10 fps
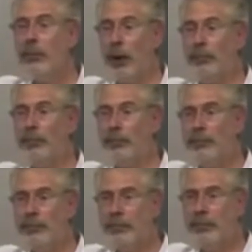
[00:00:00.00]
What?
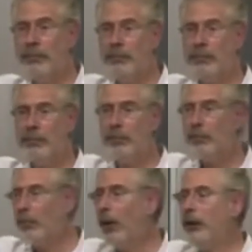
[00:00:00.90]

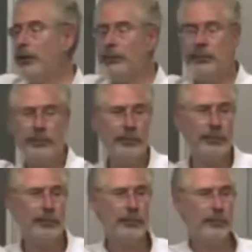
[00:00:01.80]
Party.
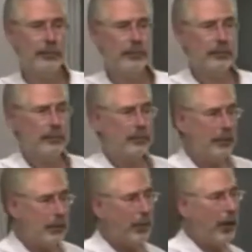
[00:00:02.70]

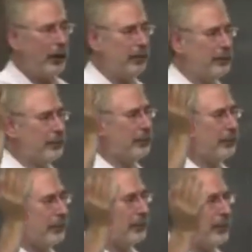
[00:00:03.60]
It's a party.
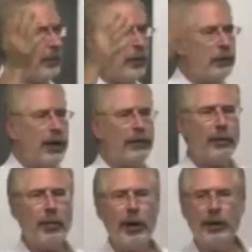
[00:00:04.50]
Who's
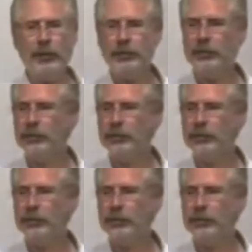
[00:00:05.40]
having the party?